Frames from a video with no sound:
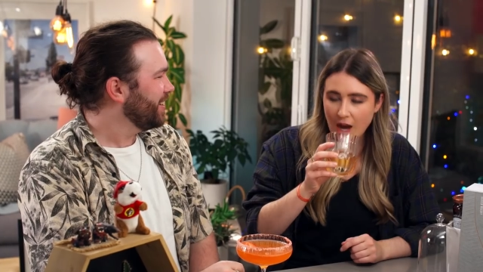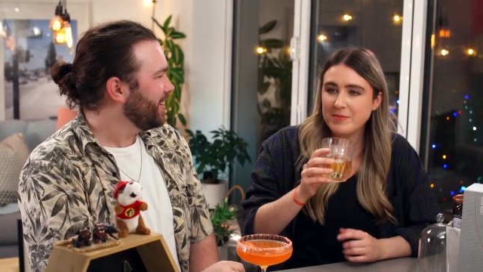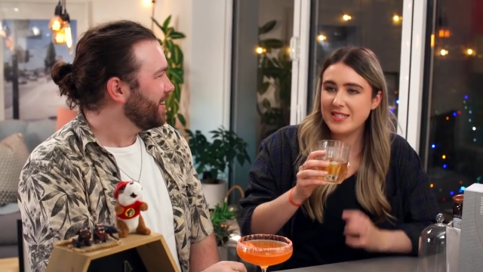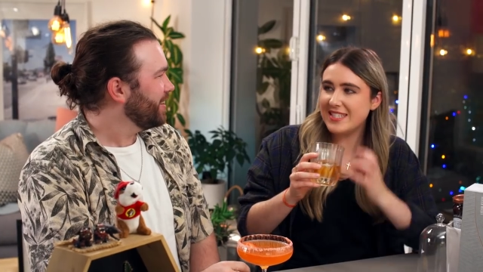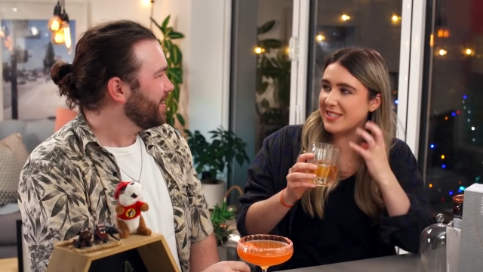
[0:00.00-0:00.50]
Speaker 1: I'm
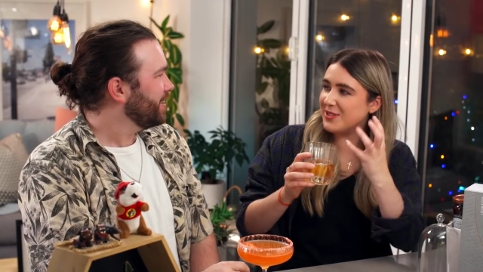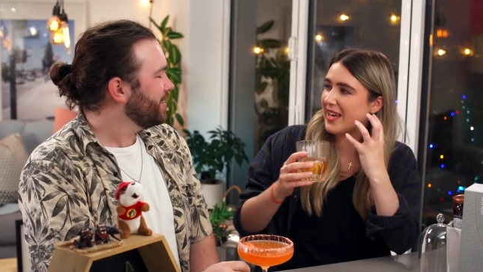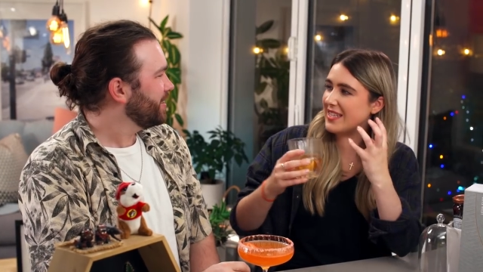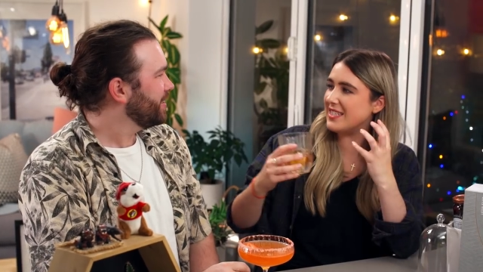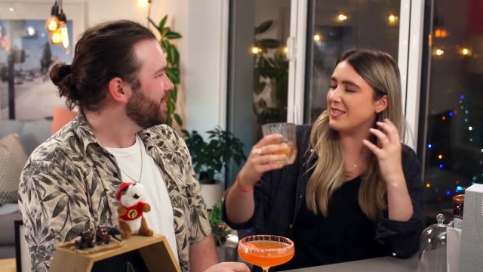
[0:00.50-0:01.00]
still
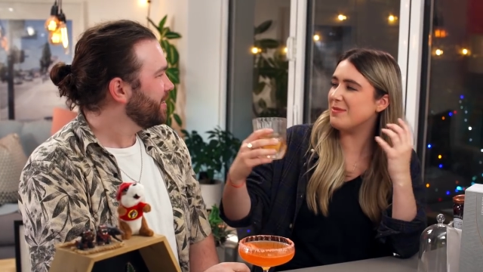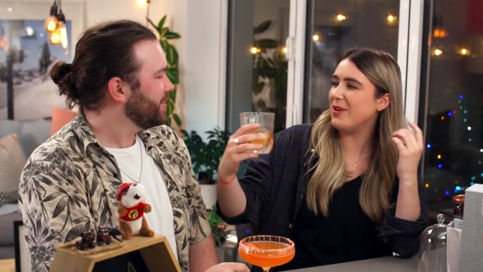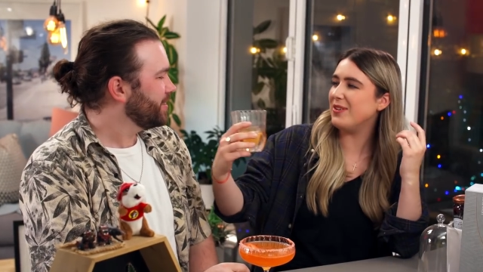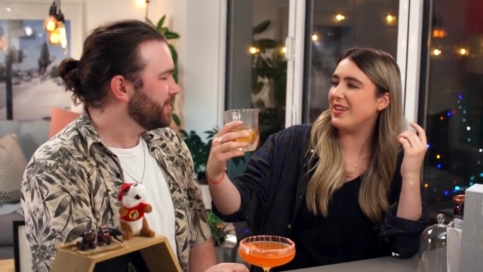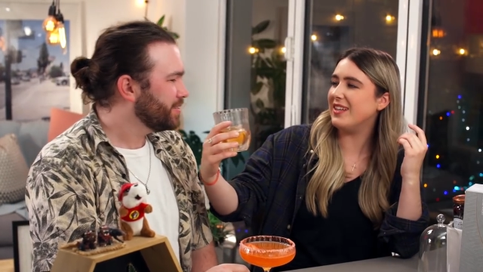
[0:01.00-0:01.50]
getting
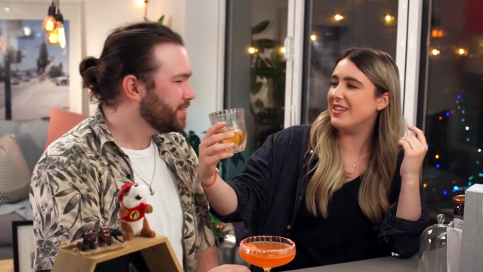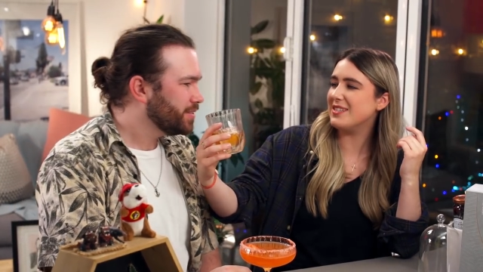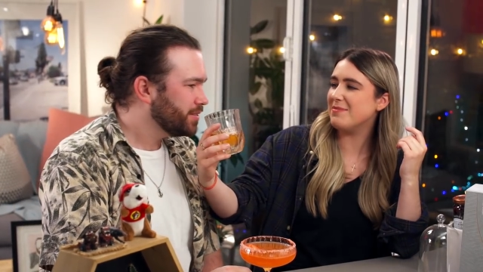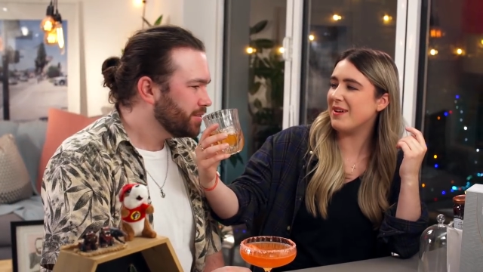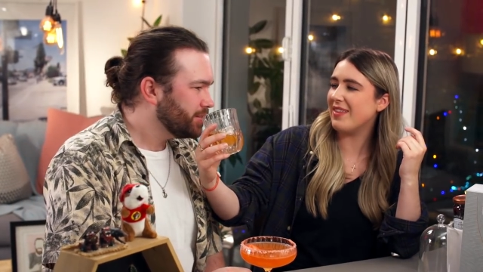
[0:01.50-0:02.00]
smokiness.
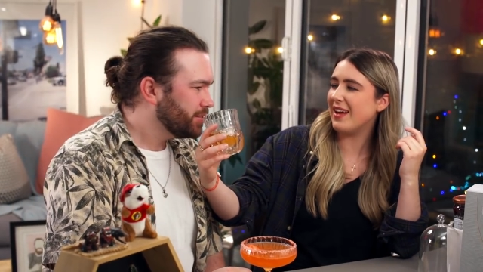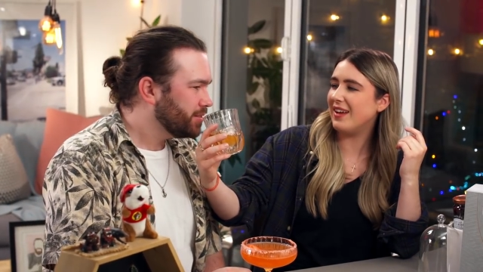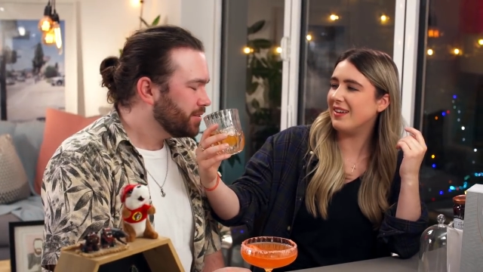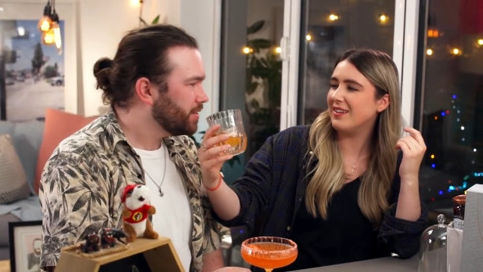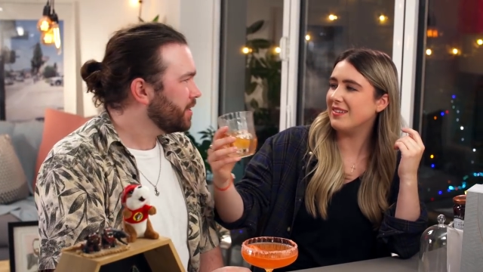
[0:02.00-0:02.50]
Smell
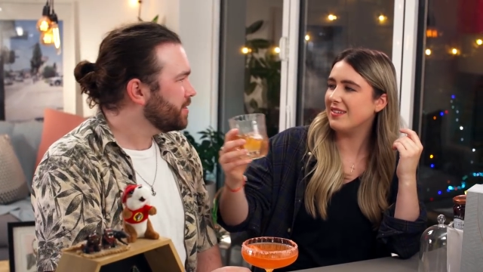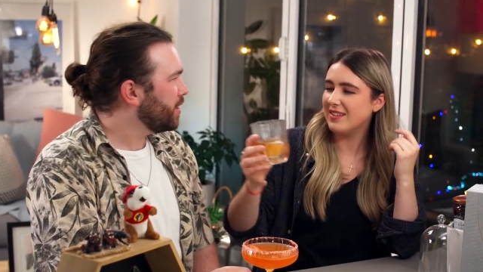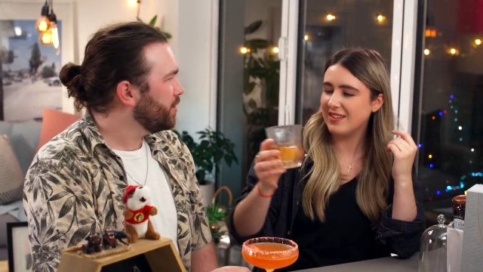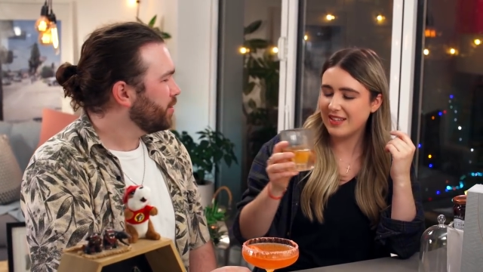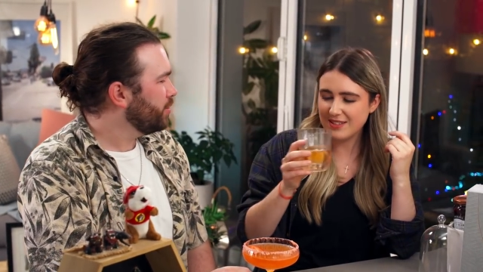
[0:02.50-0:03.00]
that. That's
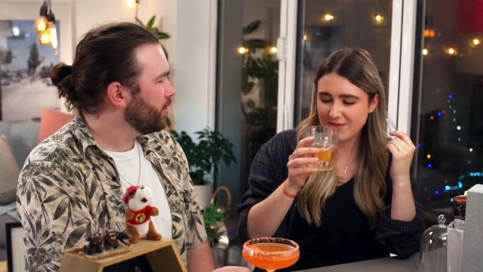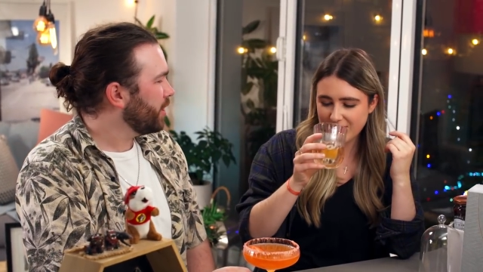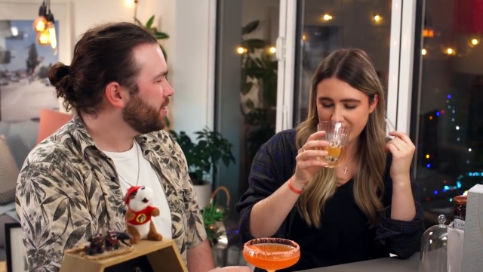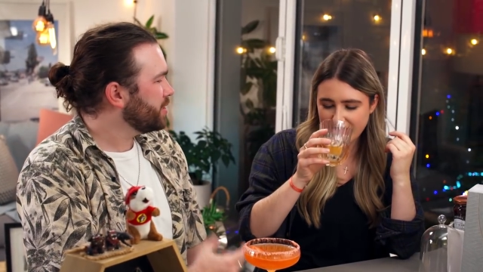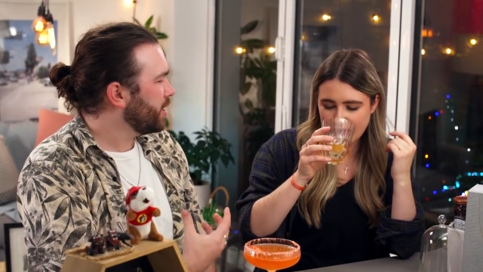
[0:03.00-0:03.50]
so cool. That's
Speaker 2: that
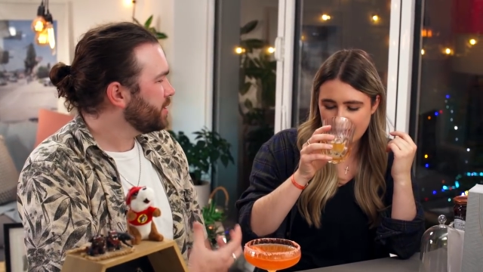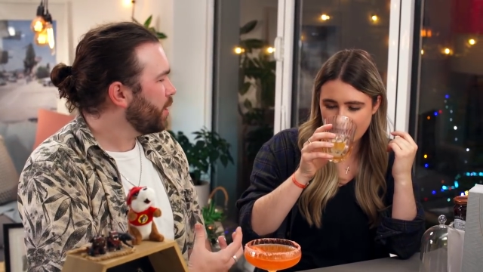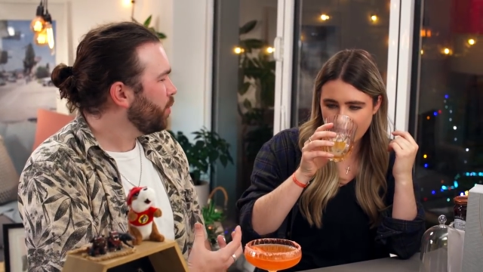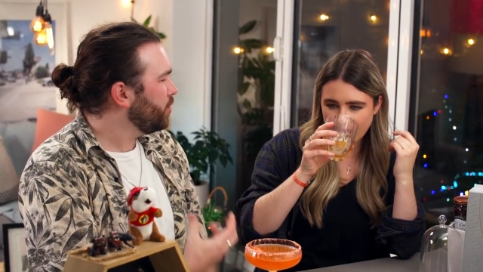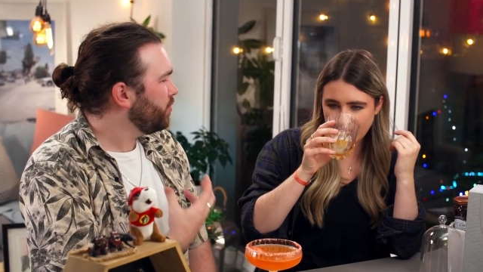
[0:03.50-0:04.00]
really nice. I
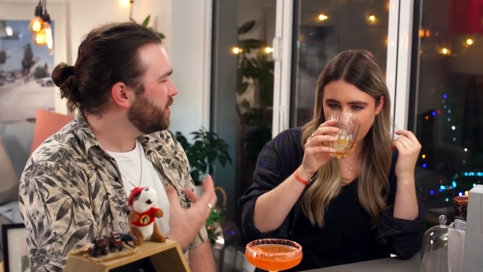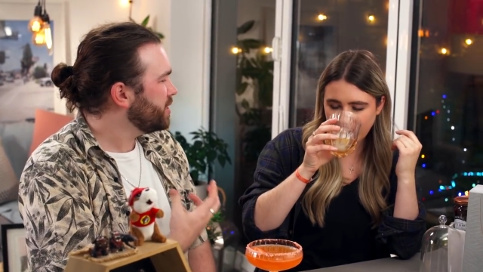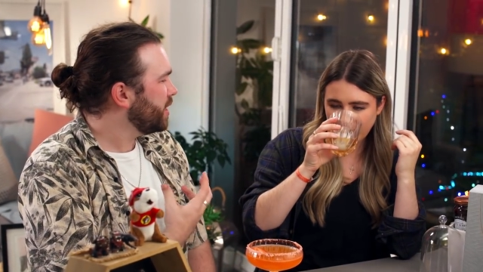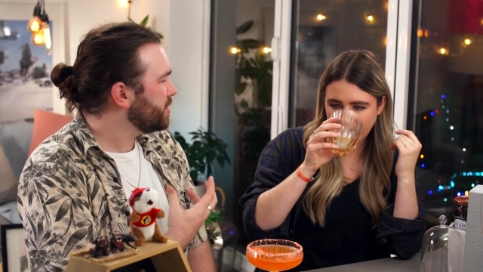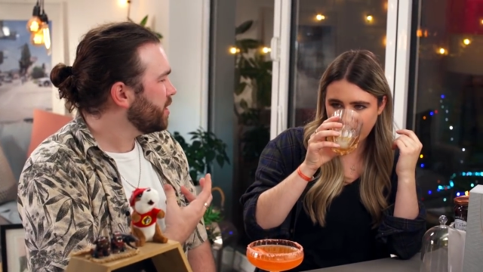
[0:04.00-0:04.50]
wonder if it
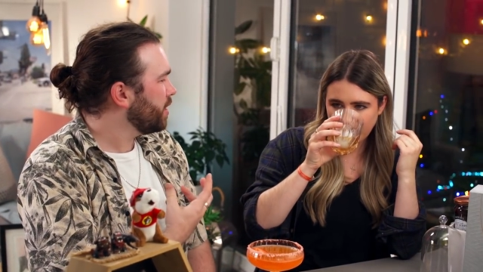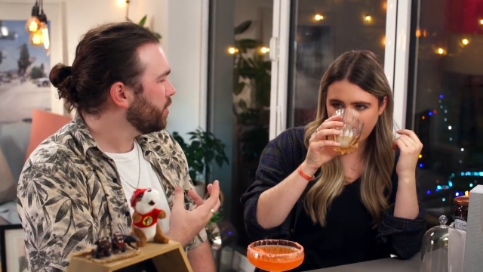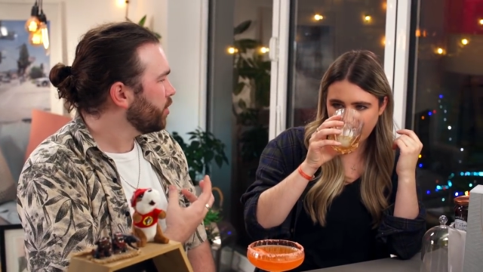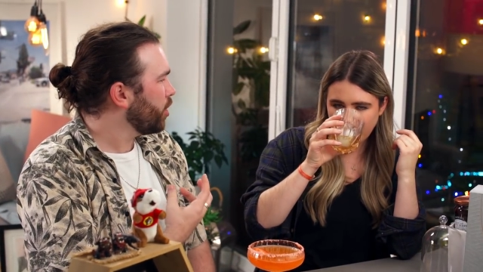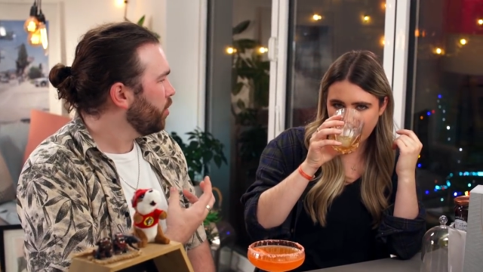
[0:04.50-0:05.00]
sticks to
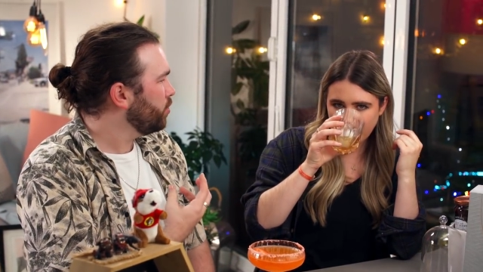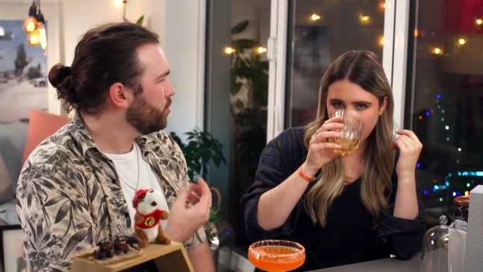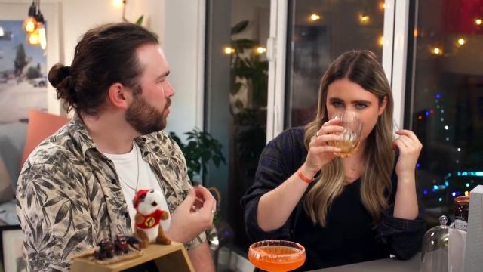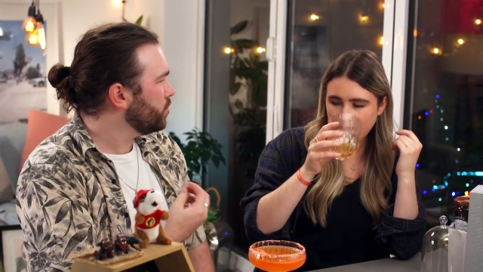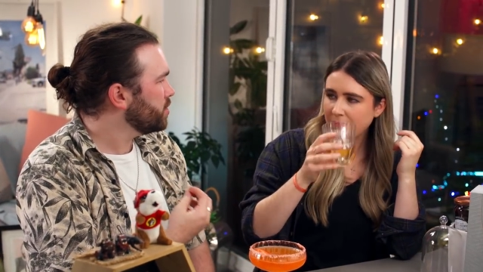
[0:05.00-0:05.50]
like the
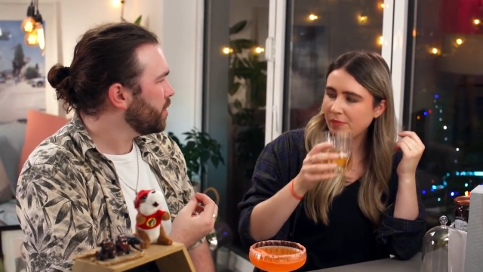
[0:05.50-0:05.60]
cold or mm.